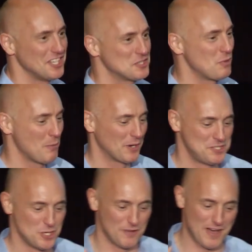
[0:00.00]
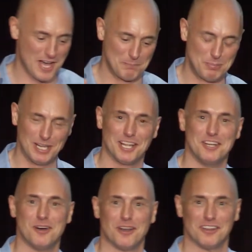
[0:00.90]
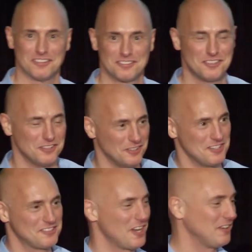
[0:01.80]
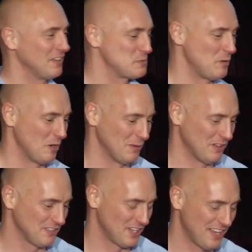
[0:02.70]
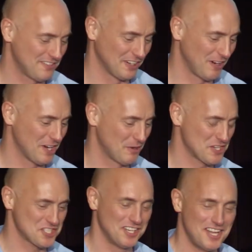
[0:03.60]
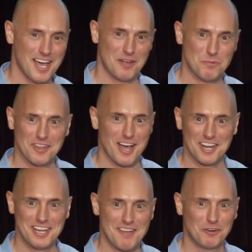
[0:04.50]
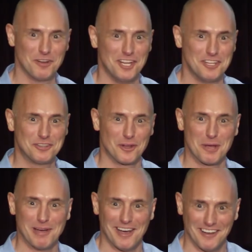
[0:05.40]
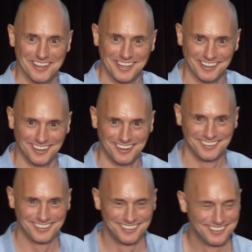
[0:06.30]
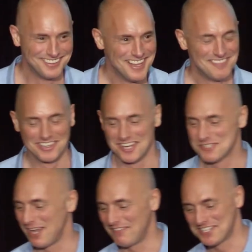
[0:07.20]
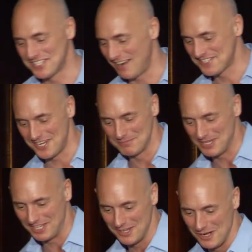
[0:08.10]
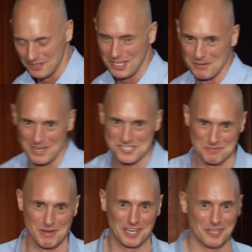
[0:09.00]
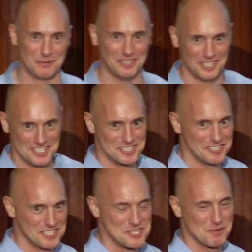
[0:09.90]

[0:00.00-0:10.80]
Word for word: is, what would I do if I had a billion dollars to do these kind of experiments? And that's a great question, and one that I'd never really thought about, you know, because we have a tough time getting hold of the amounts of money that we need to do these